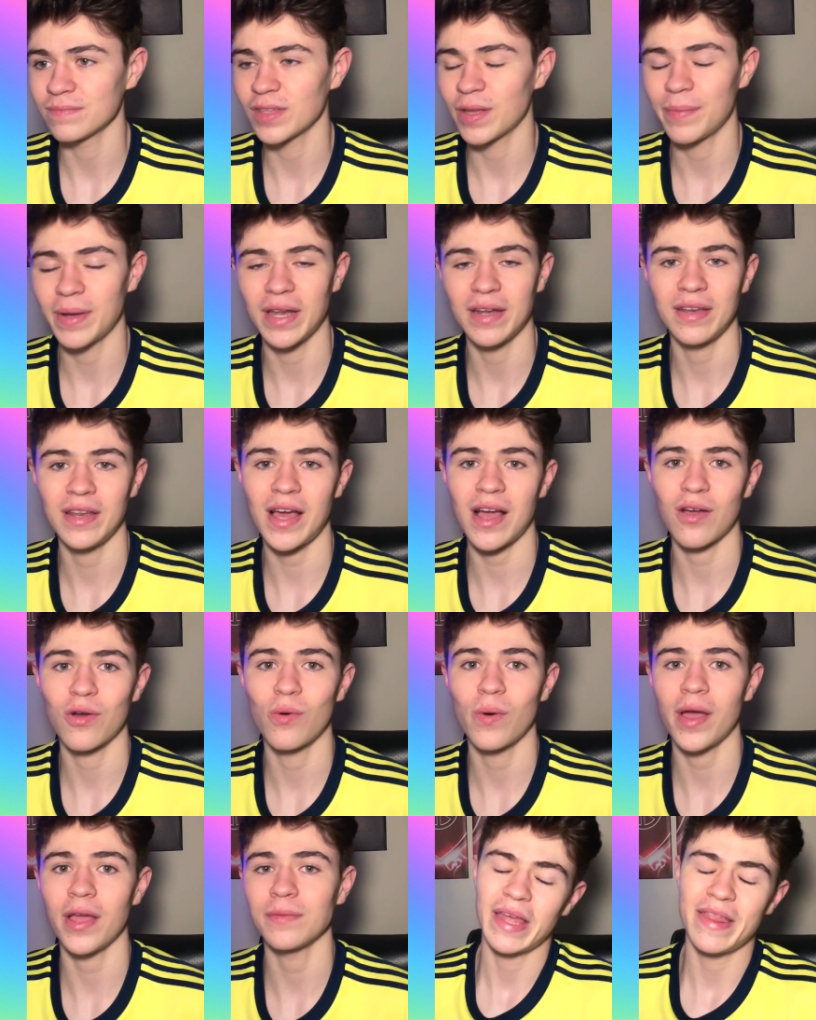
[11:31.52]
but not
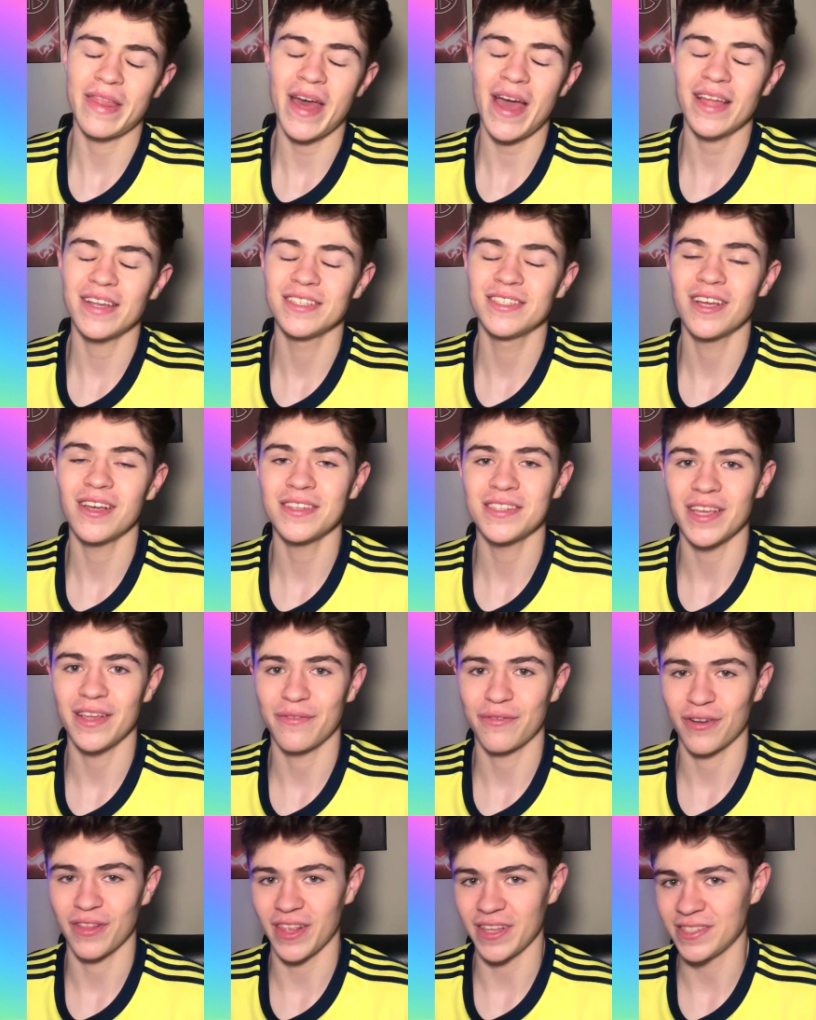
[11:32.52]
quite. That does it
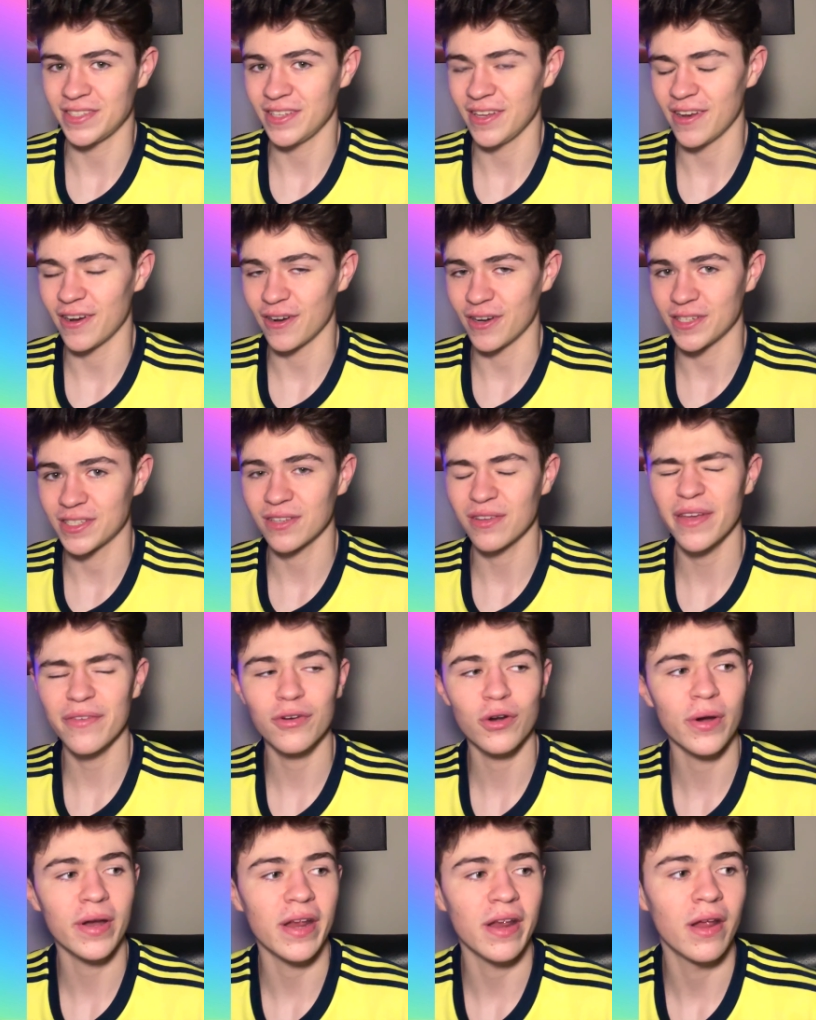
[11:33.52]
for this year's
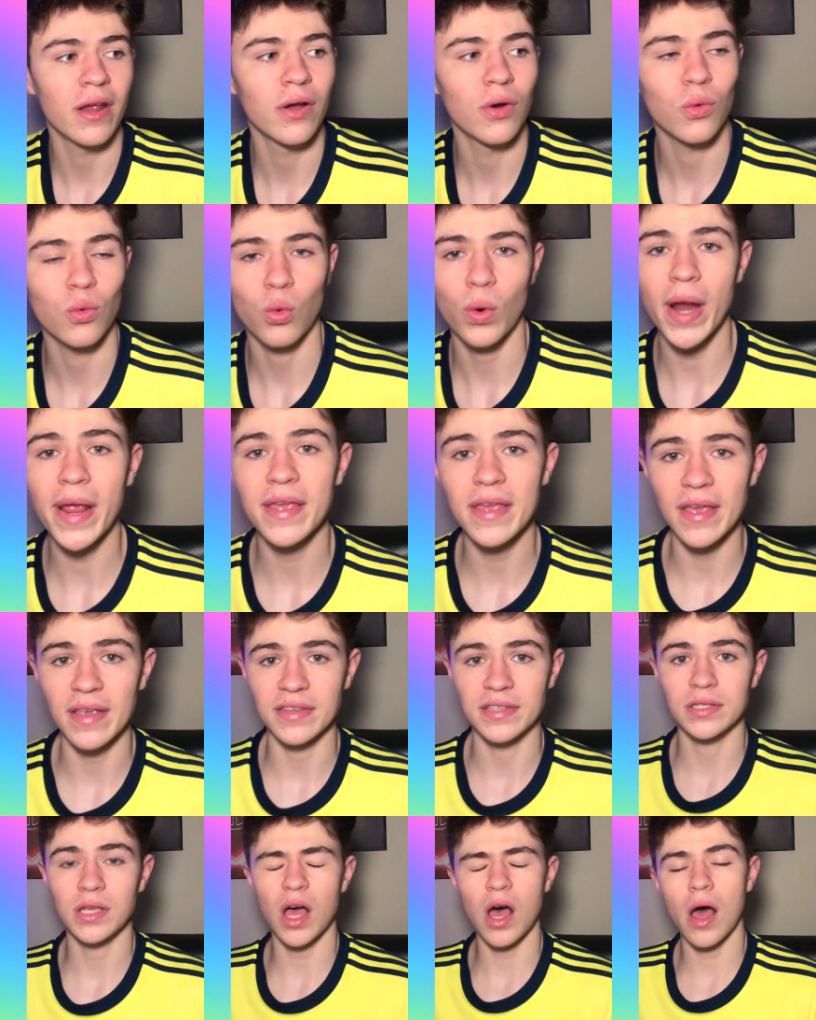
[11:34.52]
livery
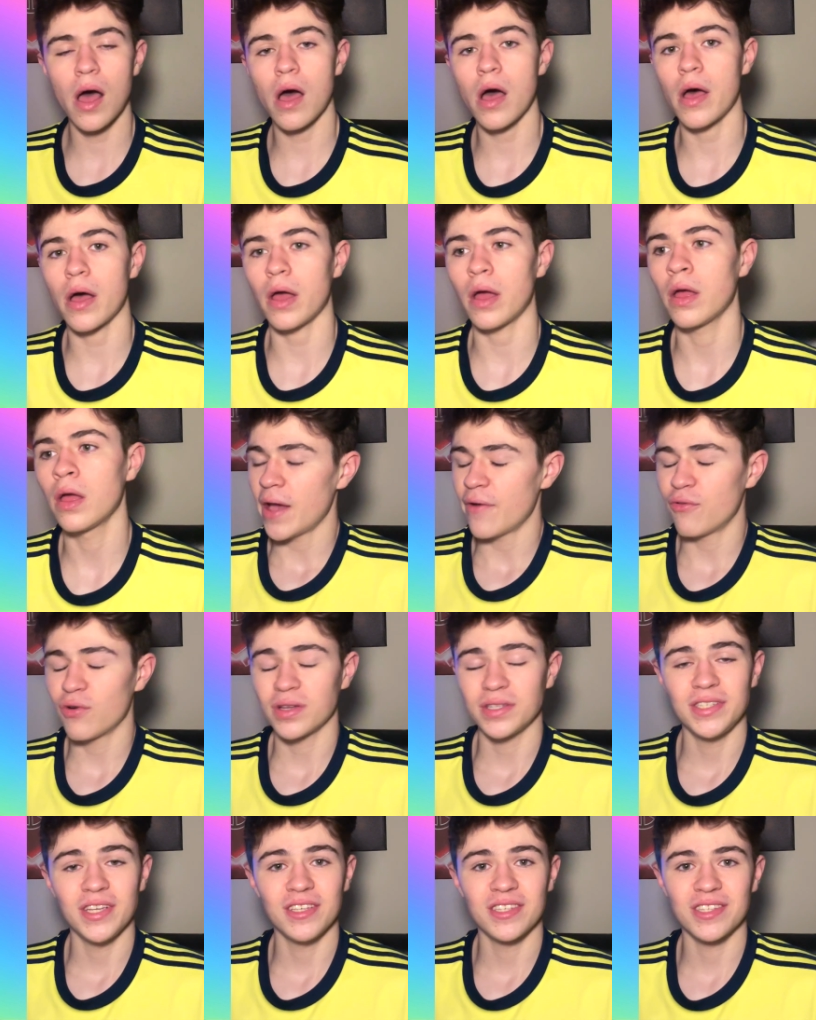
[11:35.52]
rankings.
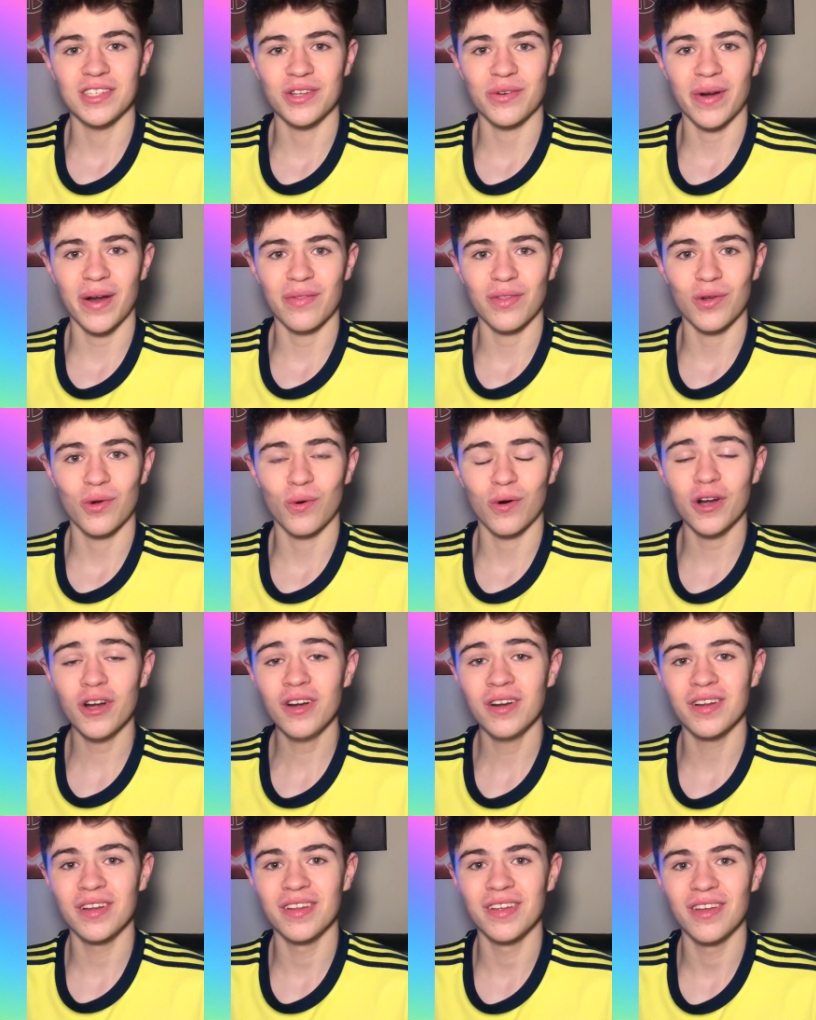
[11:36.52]
F1 season's around the corner.
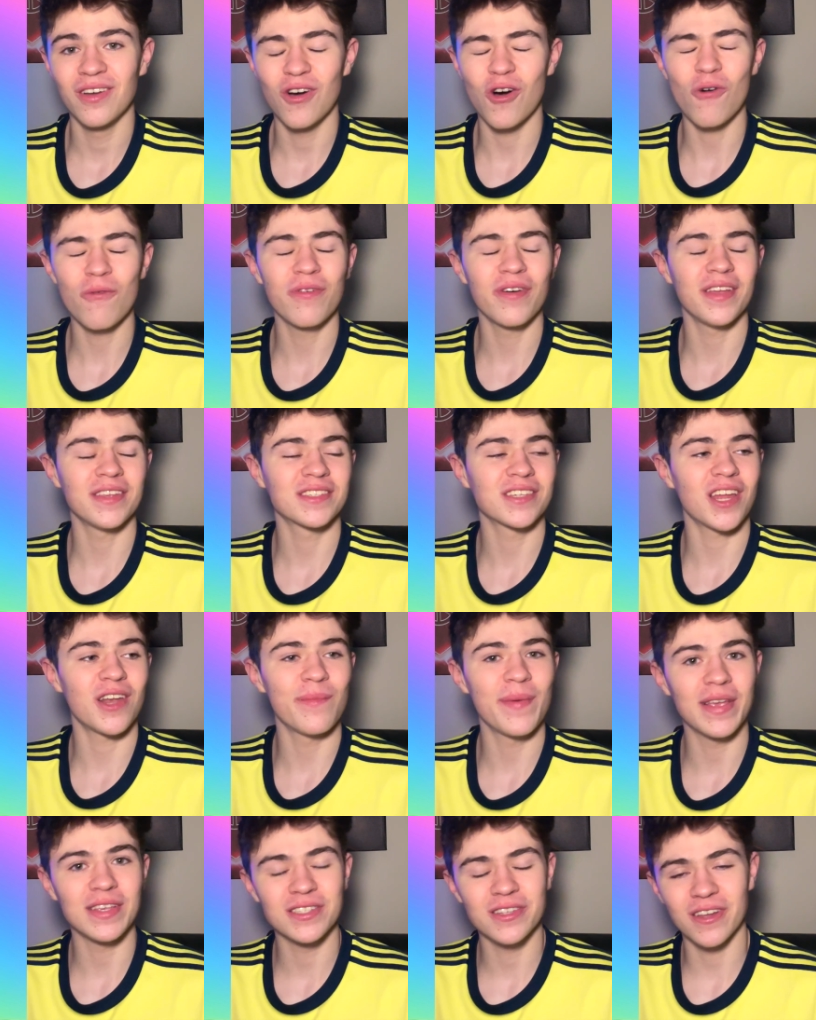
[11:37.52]
Hopefully it's going to
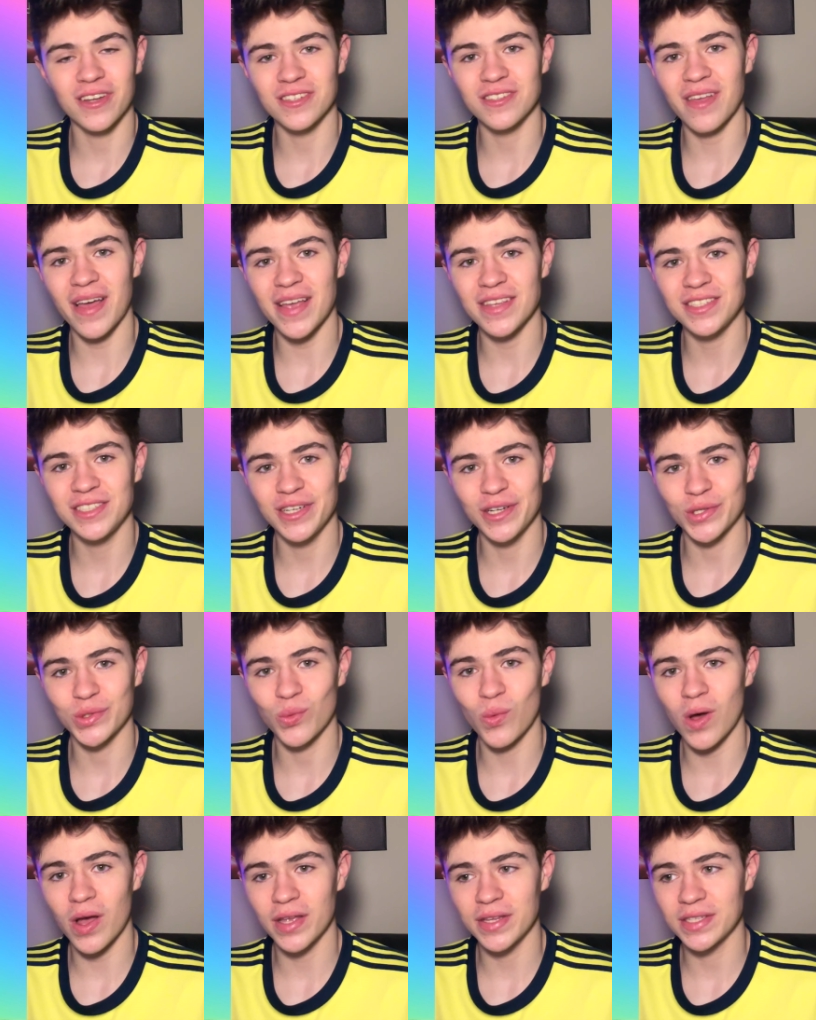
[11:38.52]
be as good as last year's
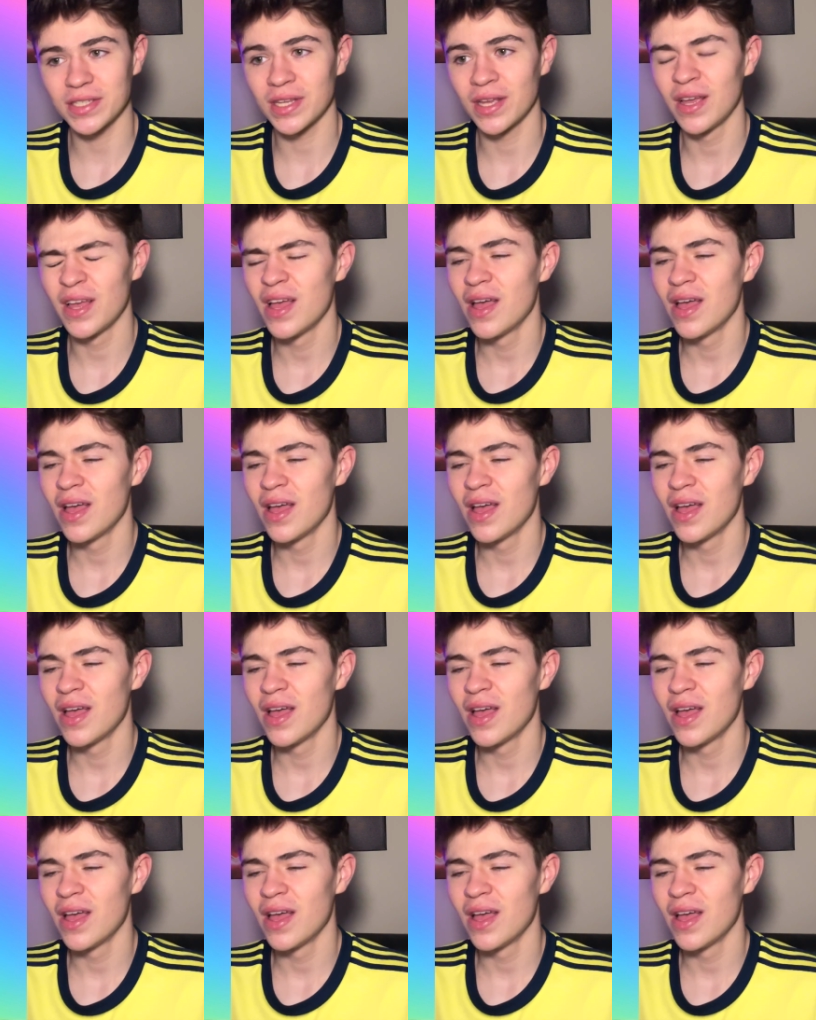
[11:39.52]
was.